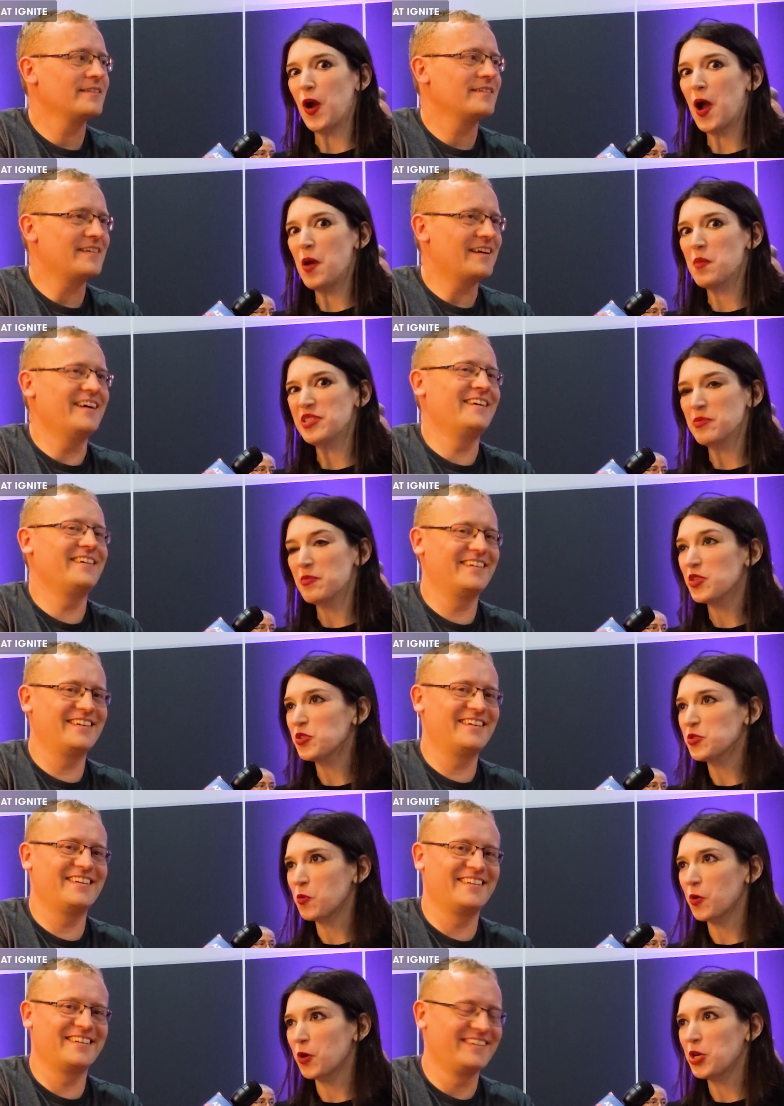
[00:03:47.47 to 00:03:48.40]
Speaker 1: Um, some of the
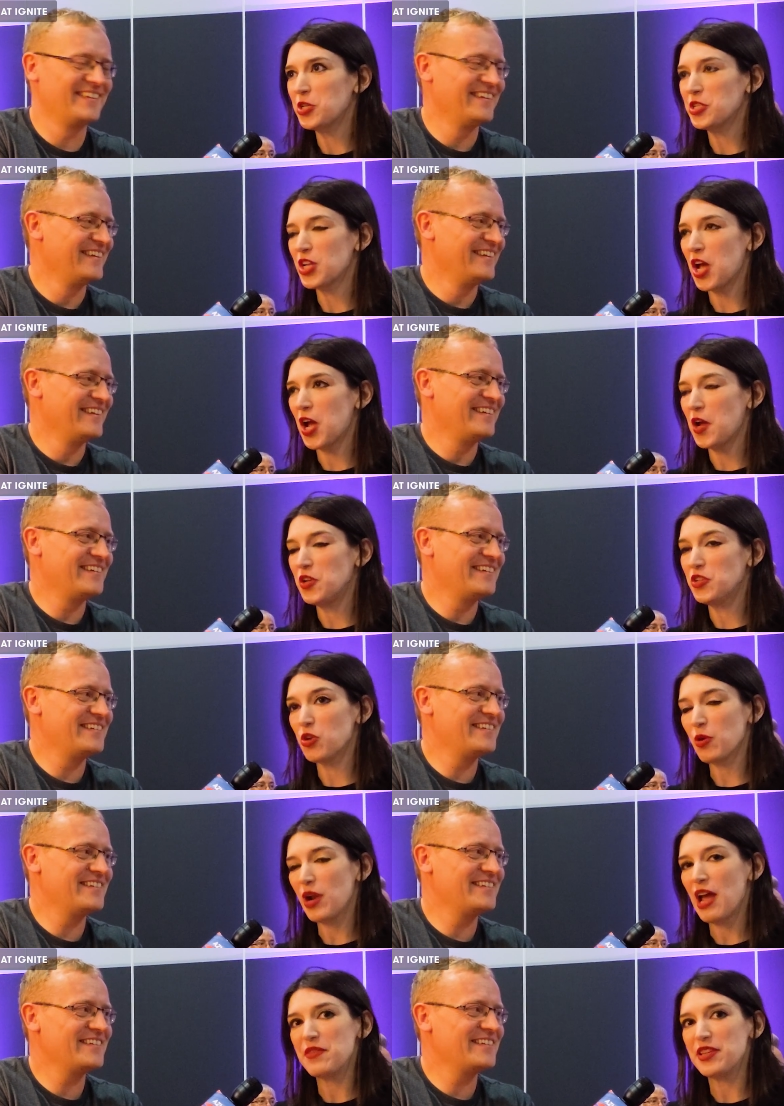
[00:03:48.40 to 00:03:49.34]
tours uh,
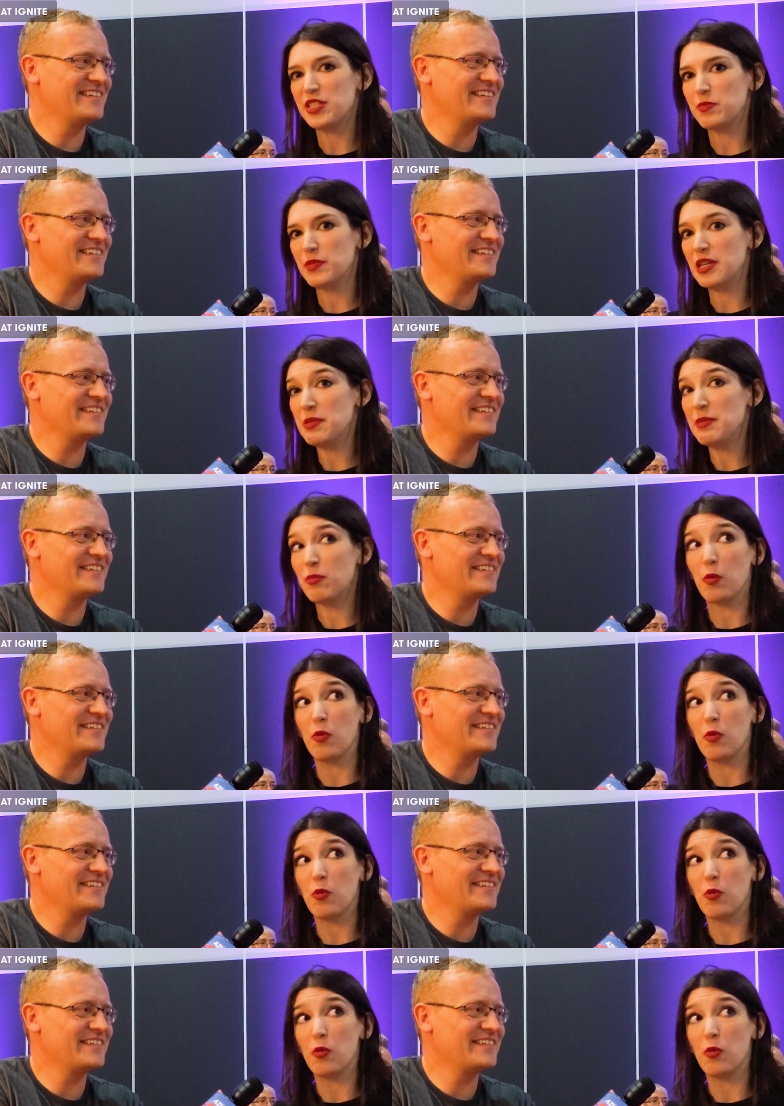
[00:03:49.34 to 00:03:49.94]
don't have as many people.